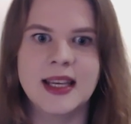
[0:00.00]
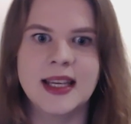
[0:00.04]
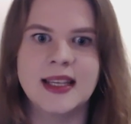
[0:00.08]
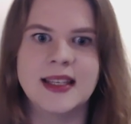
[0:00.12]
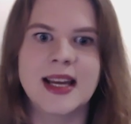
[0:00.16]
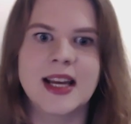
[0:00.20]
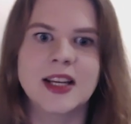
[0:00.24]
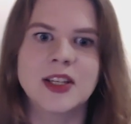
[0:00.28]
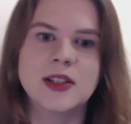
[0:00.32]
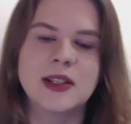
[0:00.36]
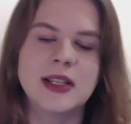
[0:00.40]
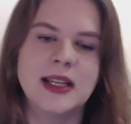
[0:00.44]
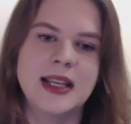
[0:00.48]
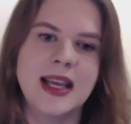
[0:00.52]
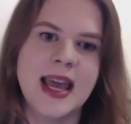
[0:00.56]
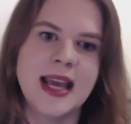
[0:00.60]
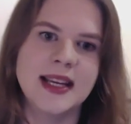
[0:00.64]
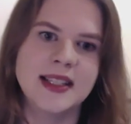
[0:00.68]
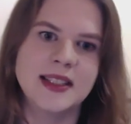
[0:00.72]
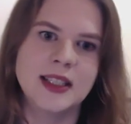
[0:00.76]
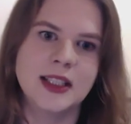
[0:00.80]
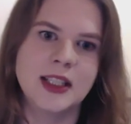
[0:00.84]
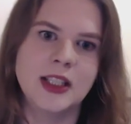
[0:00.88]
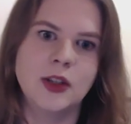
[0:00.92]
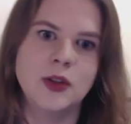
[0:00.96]
it actually
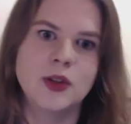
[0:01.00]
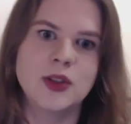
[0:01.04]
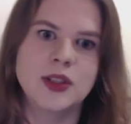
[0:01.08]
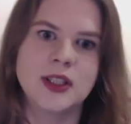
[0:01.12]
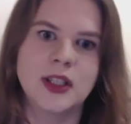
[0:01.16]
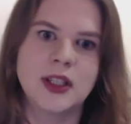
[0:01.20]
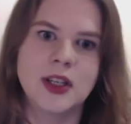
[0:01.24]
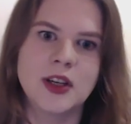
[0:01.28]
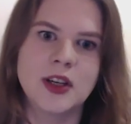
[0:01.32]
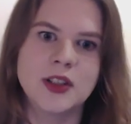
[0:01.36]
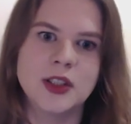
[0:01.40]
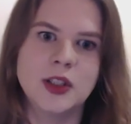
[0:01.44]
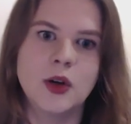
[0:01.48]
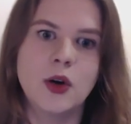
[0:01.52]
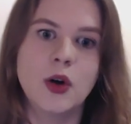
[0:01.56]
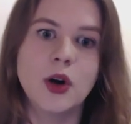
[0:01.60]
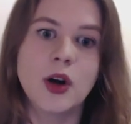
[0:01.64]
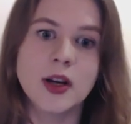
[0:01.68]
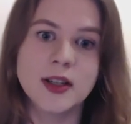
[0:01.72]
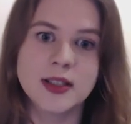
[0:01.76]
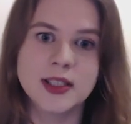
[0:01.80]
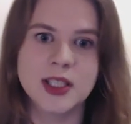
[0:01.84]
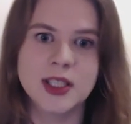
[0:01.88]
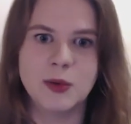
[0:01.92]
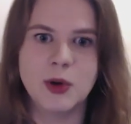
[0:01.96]
executes the, your
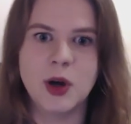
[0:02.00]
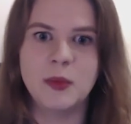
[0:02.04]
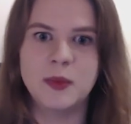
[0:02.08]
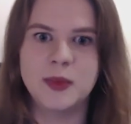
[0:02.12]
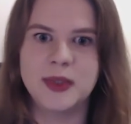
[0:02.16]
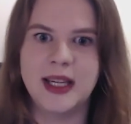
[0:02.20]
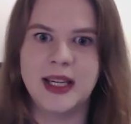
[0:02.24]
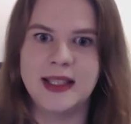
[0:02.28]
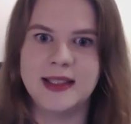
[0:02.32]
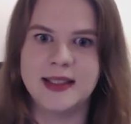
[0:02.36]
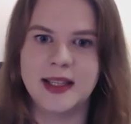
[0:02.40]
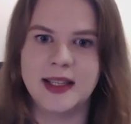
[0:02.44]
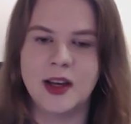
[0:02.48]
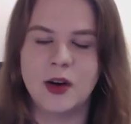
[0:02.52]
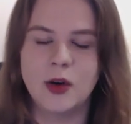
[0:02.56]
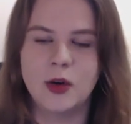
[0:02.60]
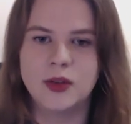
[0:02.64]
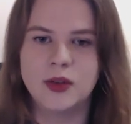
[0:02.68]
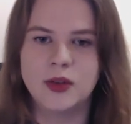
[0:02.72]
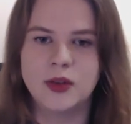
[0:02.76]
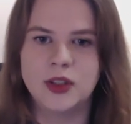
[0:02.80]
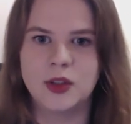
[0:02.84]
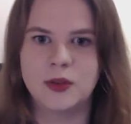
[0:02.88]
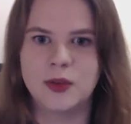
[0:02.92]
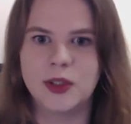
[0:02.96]
custom updater on
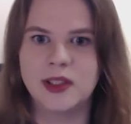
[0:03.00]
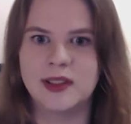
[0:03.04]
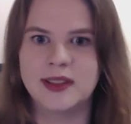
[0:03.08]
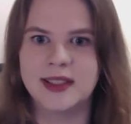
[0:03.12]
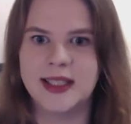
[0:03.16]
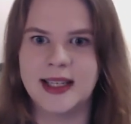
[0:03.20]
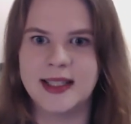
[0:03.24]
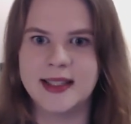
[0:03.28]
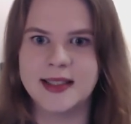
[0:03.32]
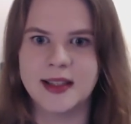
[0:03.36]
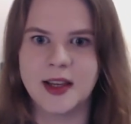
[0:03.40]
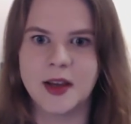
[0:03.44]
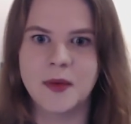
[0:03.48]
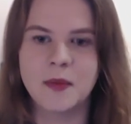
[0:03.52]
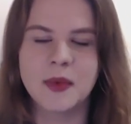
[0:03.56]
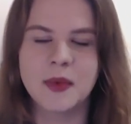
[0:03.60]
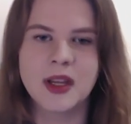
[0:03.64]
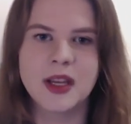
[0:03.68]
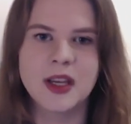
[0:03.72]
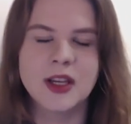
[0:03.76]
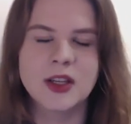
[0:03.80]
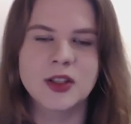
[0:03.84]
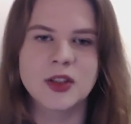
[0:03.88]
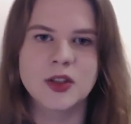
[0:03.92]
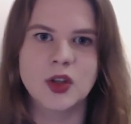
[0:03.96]
the real data.
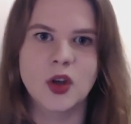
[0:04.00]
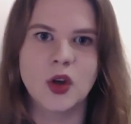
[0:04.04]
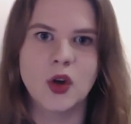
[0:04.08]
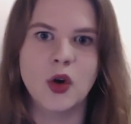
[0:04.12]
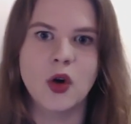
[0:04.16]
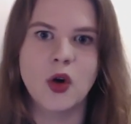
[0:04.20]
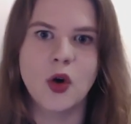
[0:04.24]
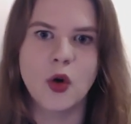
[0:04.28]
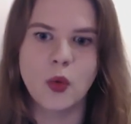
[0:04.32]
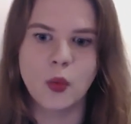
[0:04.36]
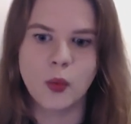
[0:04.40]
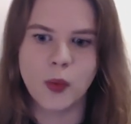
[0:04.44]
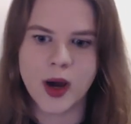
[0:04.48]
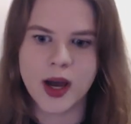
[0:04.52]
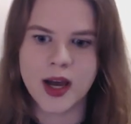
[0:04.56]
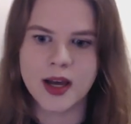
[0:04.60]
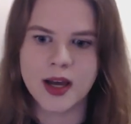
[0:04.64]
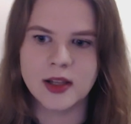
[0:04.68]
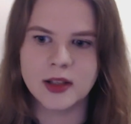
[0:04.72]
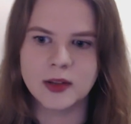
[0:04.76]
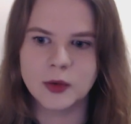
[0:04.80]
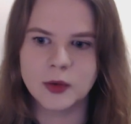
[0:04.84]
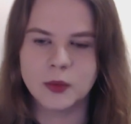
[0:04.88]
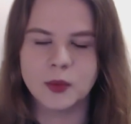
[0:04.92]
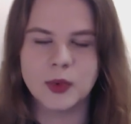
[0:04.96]
So
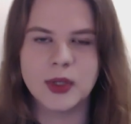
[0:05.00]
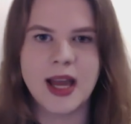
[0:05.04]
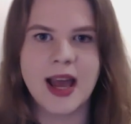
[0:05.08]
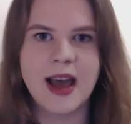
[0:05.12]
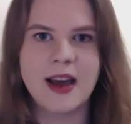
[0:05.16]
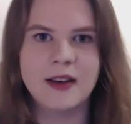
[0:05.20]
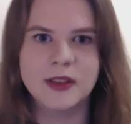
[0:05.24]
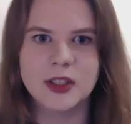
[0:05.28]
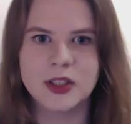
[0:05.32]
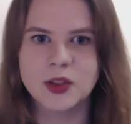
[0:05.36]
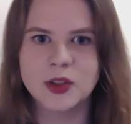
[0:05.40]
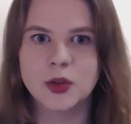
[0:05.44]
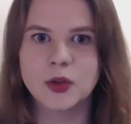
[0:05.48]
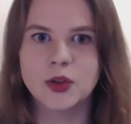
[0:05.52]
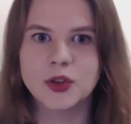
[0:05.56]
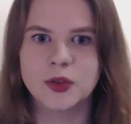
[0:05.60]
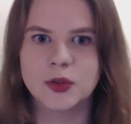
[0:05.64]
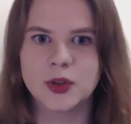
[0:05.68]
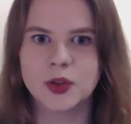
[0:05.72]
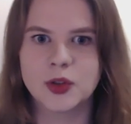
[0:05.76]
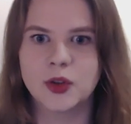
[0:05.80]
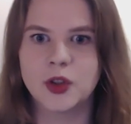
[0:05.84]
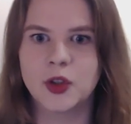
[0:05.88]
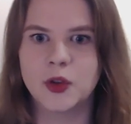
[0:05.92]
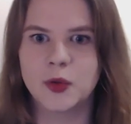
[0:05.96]
while we have the source of
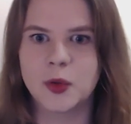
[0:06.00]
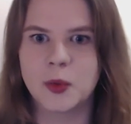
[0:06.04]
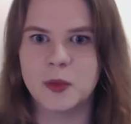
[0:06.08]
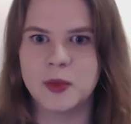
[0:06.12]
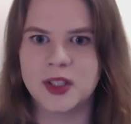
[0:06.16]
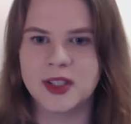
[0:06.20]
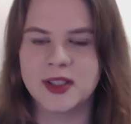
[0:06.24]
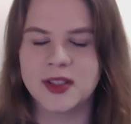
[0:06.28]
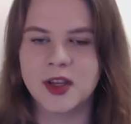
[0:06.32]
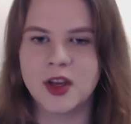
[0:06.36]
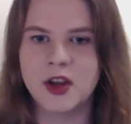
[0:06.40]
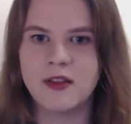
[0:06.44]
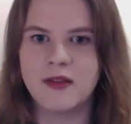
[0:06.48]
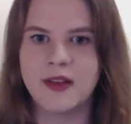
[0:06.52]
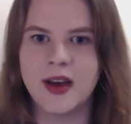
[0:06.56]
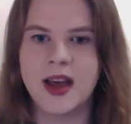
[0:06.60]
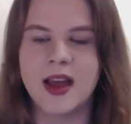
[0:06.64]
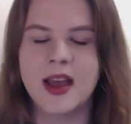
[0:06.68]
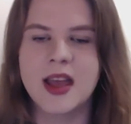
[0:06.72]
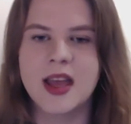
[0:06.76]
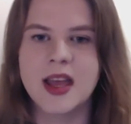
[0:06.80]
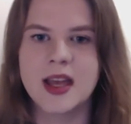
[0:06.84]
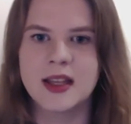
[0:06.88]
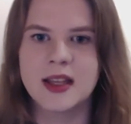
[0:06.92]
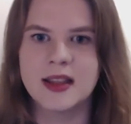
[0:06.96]
truth from the server,
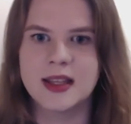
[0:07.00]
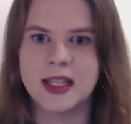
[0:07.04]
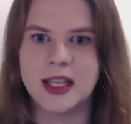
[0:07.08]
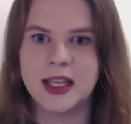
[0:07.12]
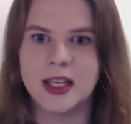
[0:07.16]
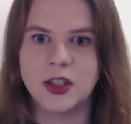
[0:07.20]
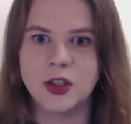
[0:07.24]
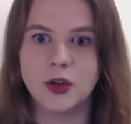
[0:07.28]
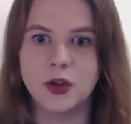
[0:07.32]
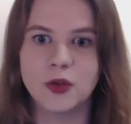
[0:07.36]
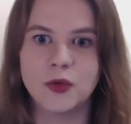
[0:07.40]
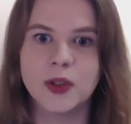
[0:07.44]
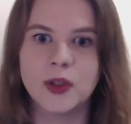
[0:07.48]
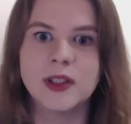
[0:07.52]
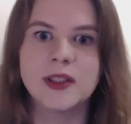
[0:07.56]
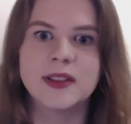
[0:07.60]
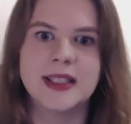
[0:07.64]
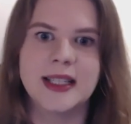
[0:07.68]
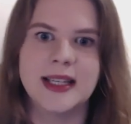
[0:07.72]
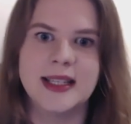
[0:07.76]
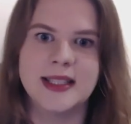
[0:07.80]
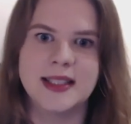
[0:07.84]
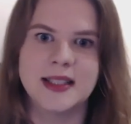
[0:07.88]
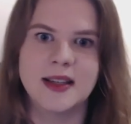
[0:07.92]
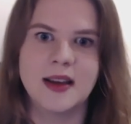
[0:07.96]
the, your real
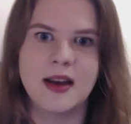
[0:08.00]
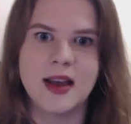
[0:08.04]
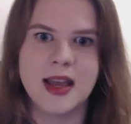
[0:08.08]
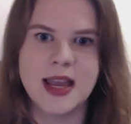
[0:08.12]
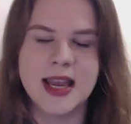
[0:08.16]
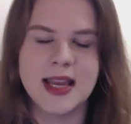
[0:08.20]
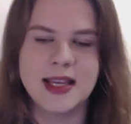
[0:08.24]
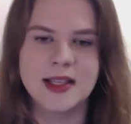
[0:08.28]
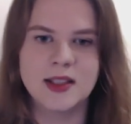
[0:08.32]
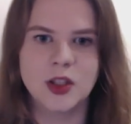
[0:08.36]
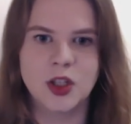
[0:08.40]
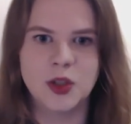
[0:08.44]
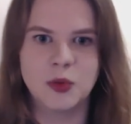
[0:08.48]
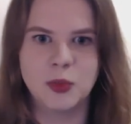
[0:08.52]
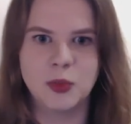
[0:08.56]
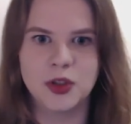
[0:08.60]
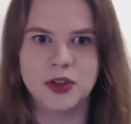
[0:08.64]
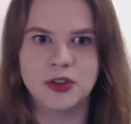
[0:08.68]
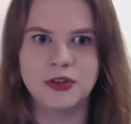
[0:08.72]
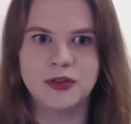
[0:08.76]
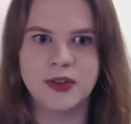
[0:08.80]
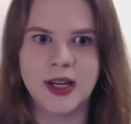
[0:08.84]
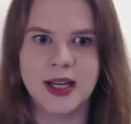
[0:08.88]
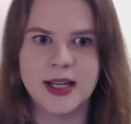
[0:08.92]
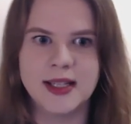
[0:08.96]
data is
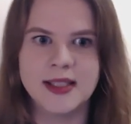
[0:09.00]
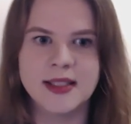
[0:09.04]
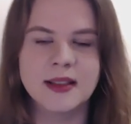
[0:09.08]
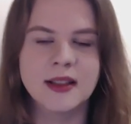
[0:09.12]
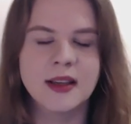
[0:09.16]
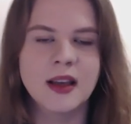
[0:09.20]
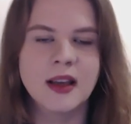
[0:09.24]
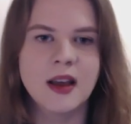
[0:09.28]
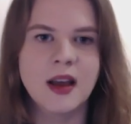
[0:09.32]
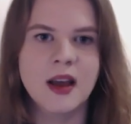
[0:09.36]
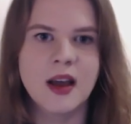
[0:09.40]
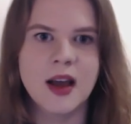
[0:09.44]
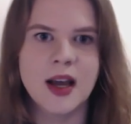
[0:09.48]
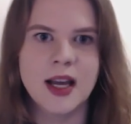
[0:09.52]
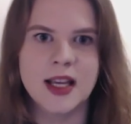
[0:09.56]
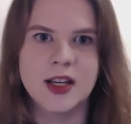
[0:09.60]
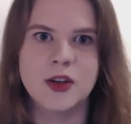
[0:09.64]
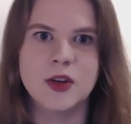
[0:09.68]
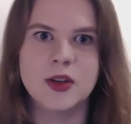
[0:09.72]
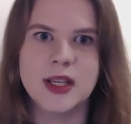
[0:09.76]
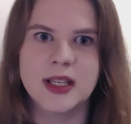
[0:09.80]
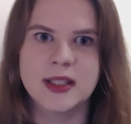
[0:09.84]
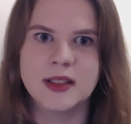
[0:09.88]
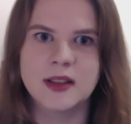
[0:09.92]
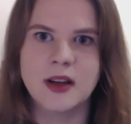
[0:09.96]
unmodified. I
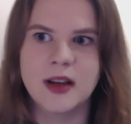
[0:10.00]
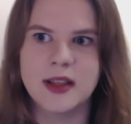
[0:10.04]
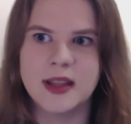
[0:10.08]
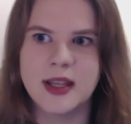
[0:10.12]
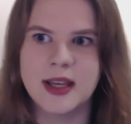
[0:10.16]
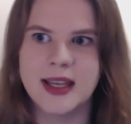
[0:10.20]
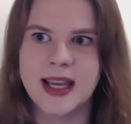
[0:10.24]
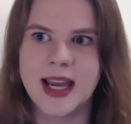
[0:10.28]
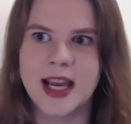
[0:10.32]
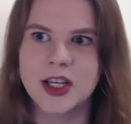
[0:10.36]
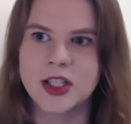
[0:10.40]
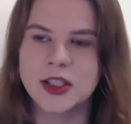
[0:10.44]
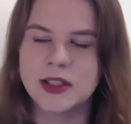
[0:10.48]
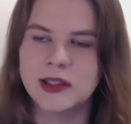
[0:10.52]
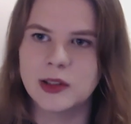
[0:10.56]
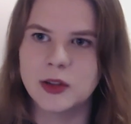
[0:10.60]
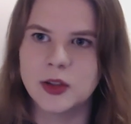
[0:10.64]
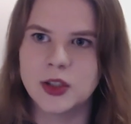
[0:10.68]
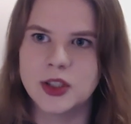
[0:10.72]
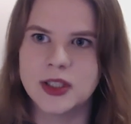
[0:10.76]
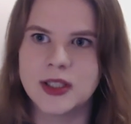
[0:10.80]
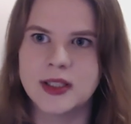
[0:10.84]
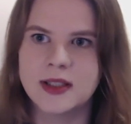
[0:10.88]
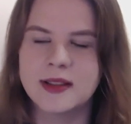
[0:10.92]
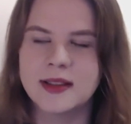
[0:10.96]
know that other cache
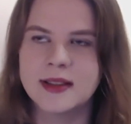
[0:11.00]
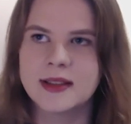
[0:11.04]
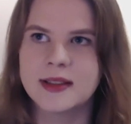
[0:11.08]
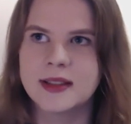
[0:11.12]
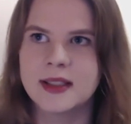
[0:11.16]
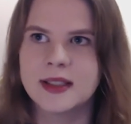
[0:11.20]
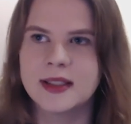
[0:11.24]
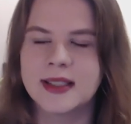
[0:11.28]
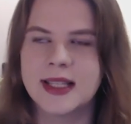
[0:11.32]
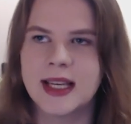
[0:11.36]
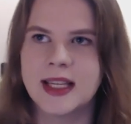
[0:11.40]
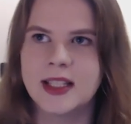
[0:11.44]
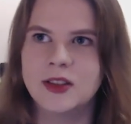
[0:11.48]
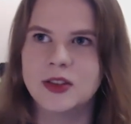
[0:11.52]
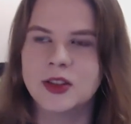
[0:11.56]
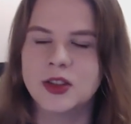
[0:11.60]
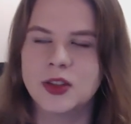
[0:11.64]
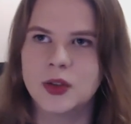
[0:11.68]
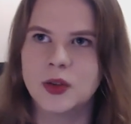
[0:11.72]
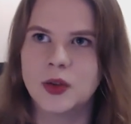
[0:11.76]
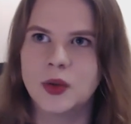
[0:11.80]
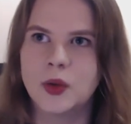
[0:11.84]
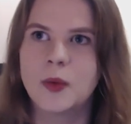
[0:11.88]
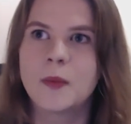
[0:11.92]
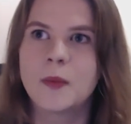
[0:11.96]
solutions tend to